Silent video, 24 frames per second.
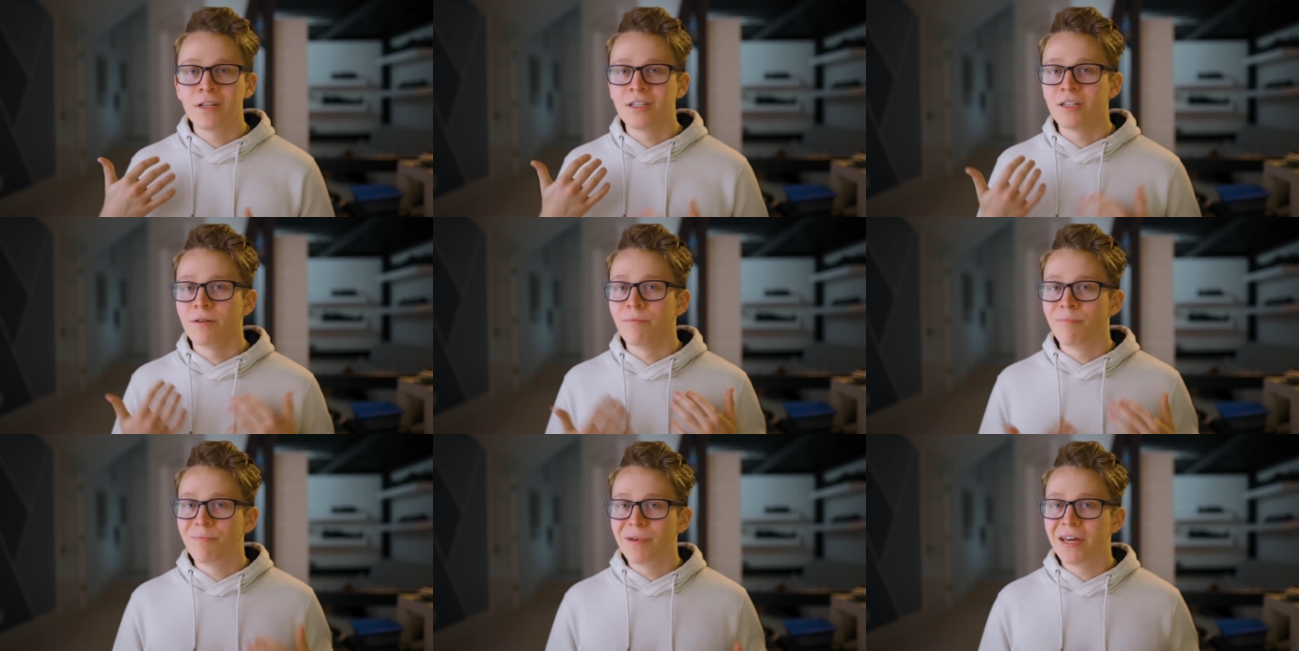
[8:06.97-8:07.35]

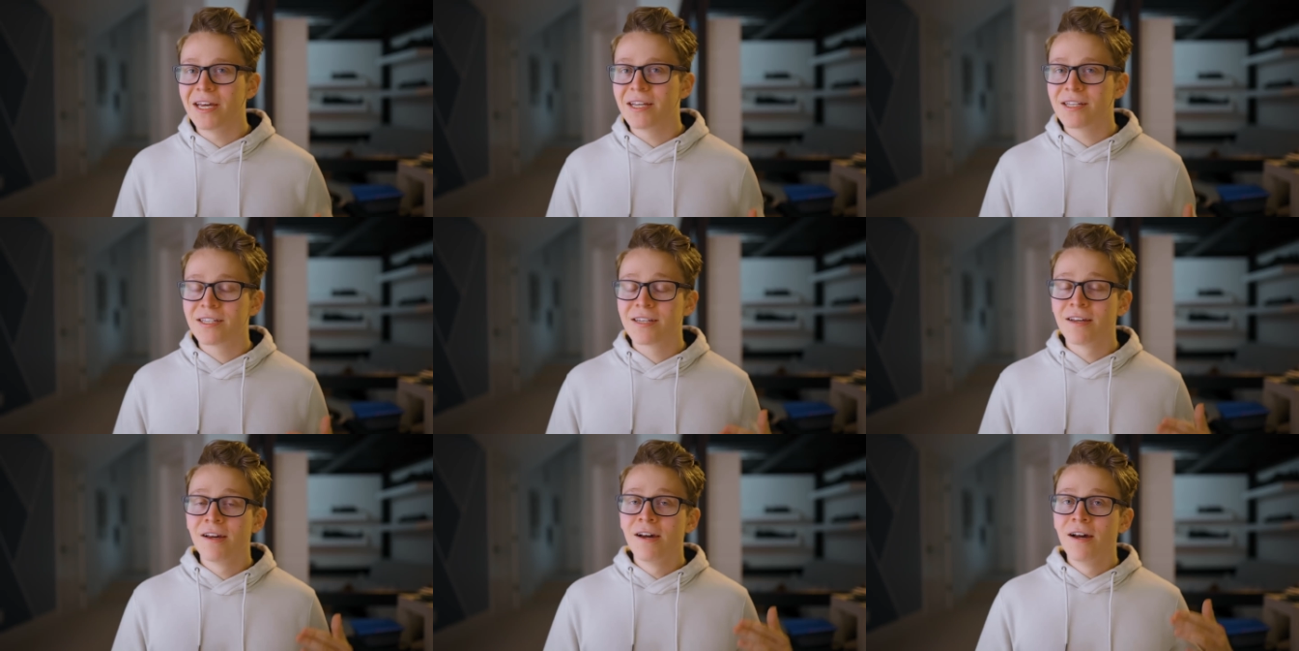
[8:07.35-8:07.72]
It's a
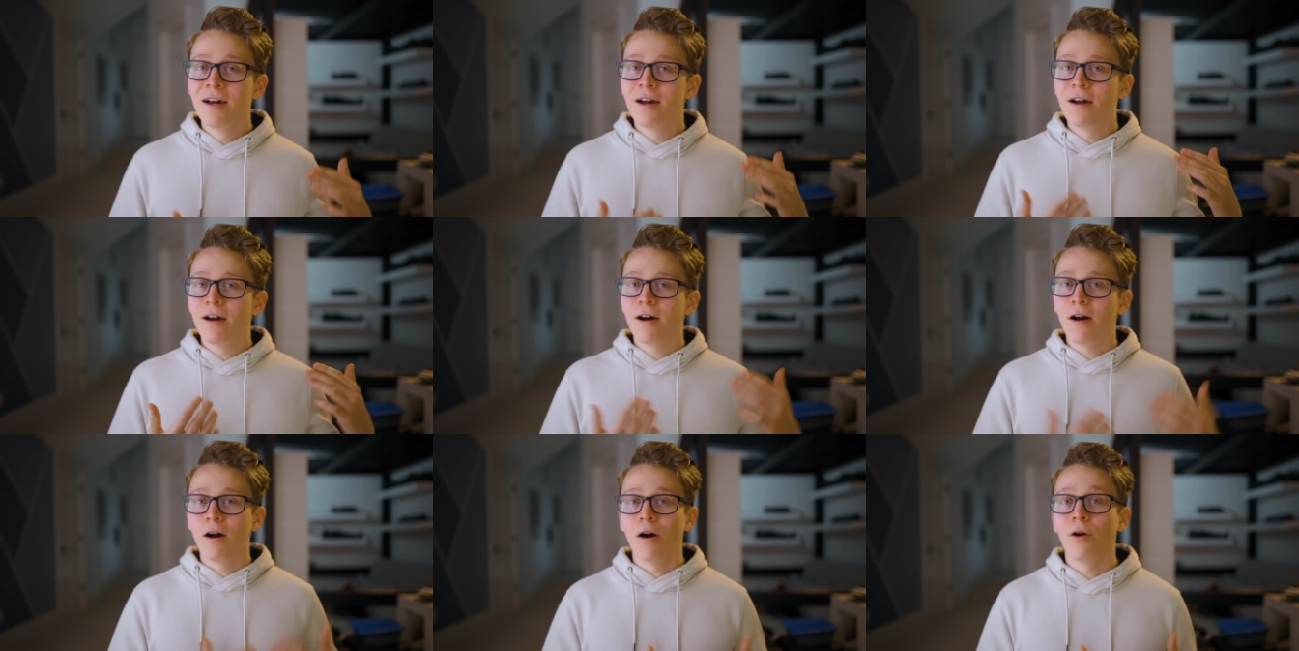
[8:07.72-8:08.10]
bit
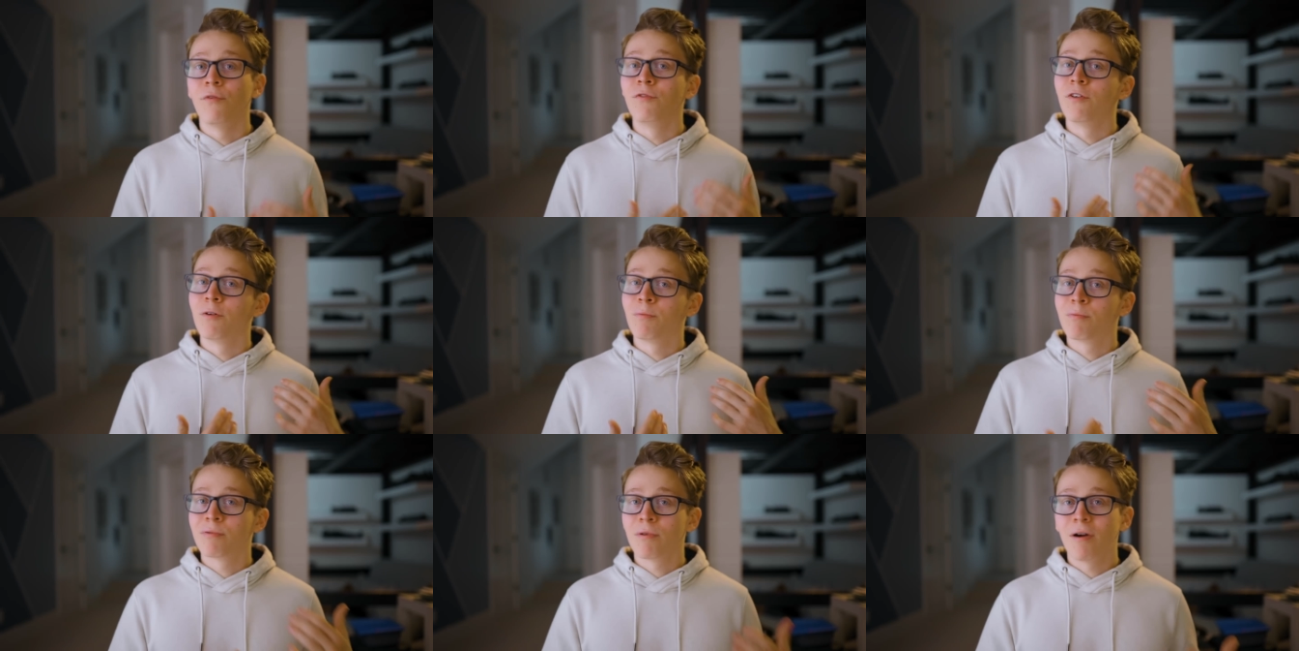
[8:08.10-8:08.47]

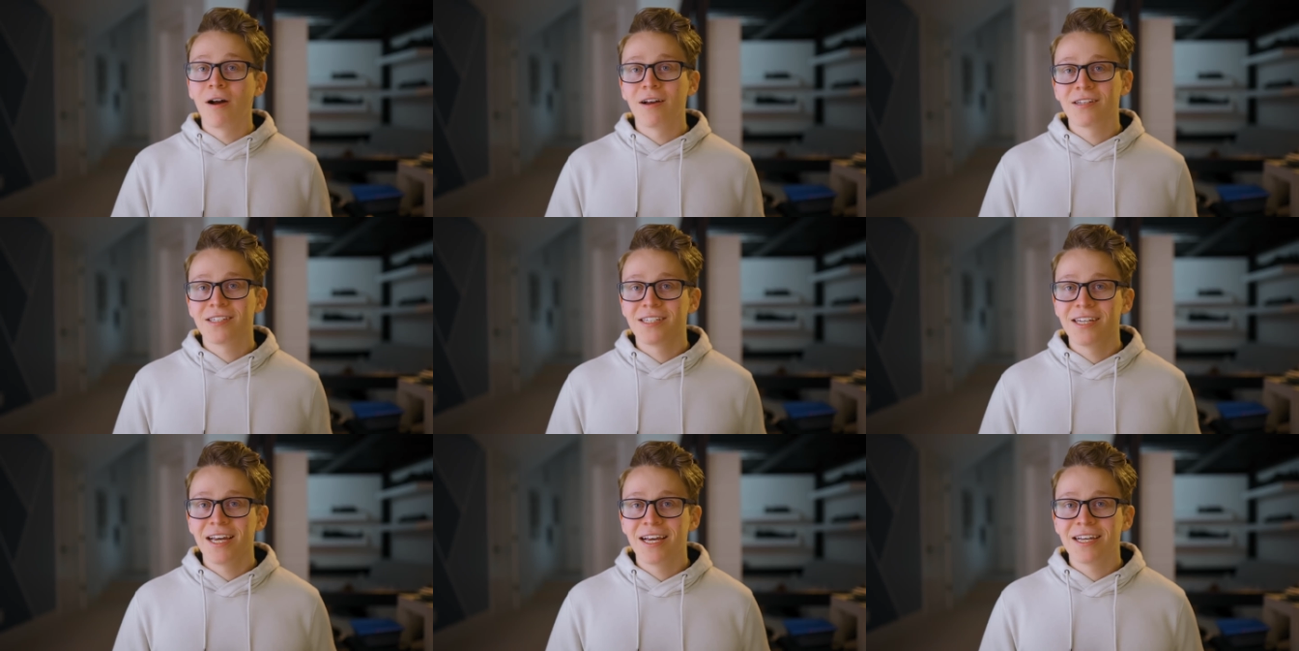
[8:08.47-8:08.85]
of a
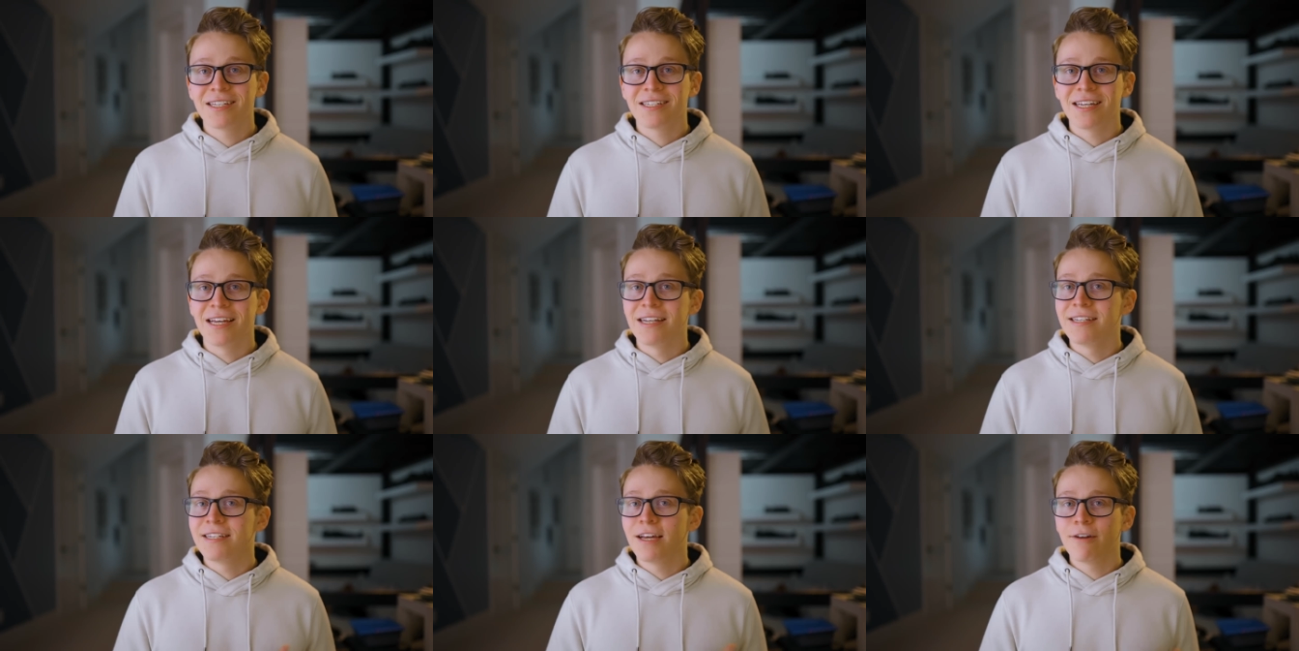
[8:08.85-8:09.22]

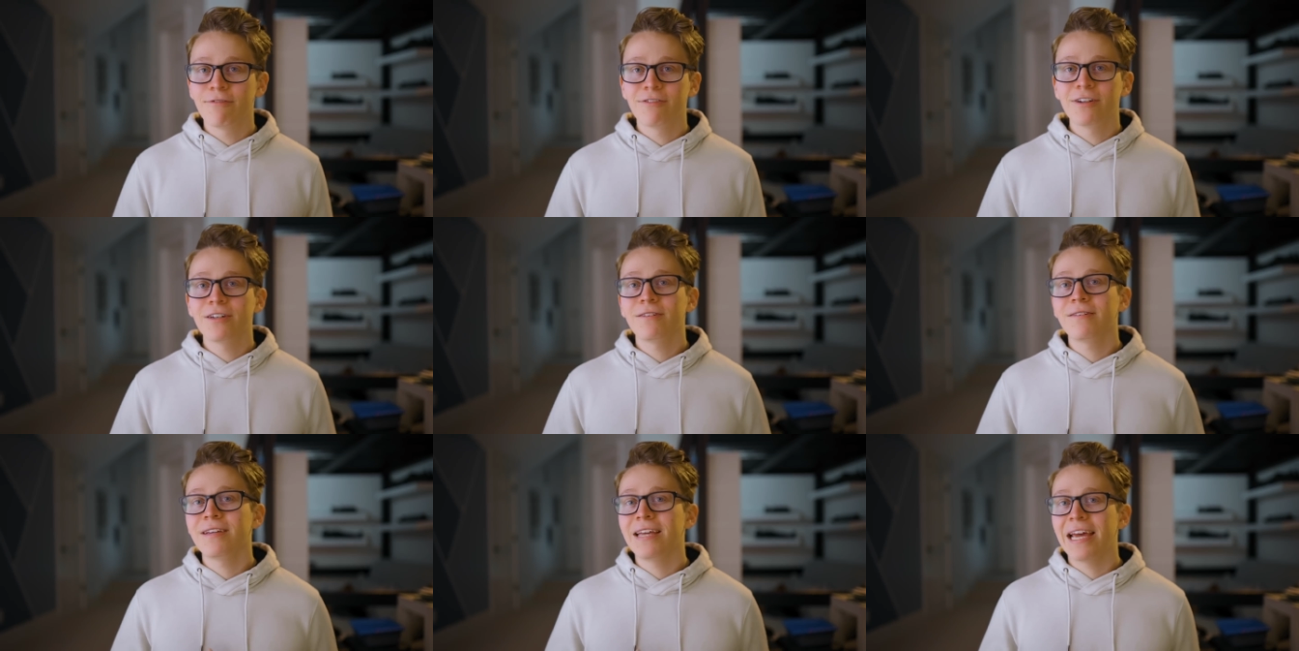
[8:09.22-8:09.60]
process and
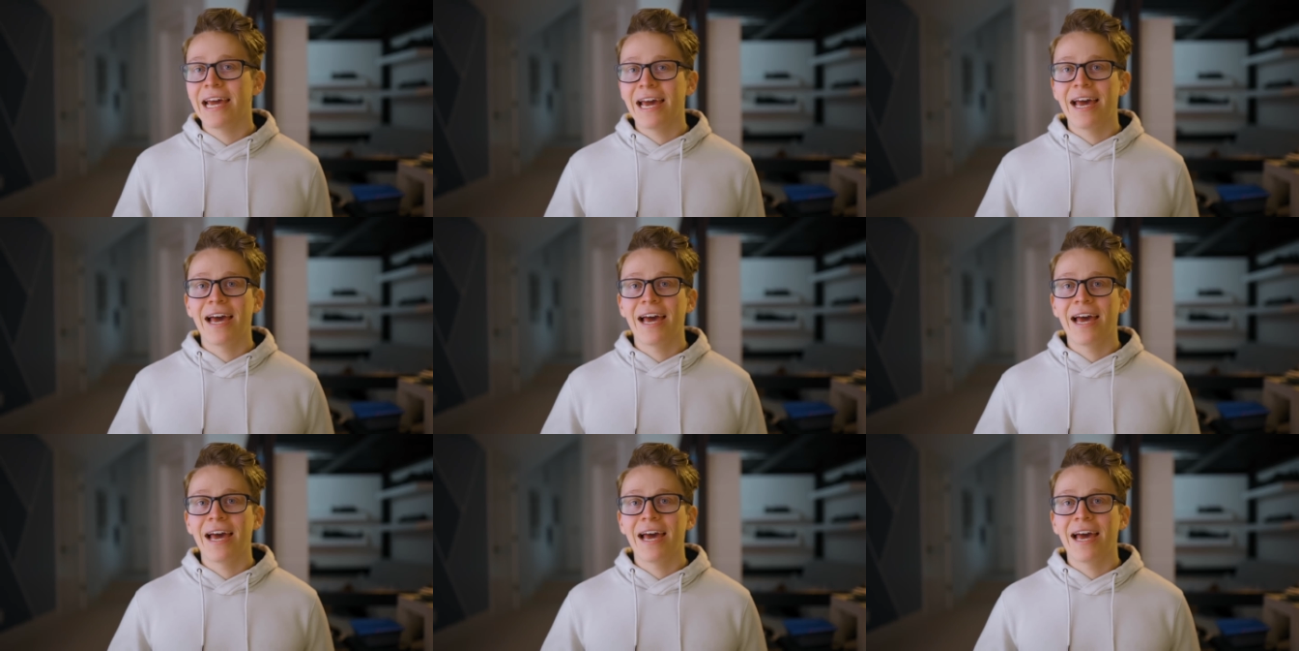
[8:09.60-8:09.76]
definitely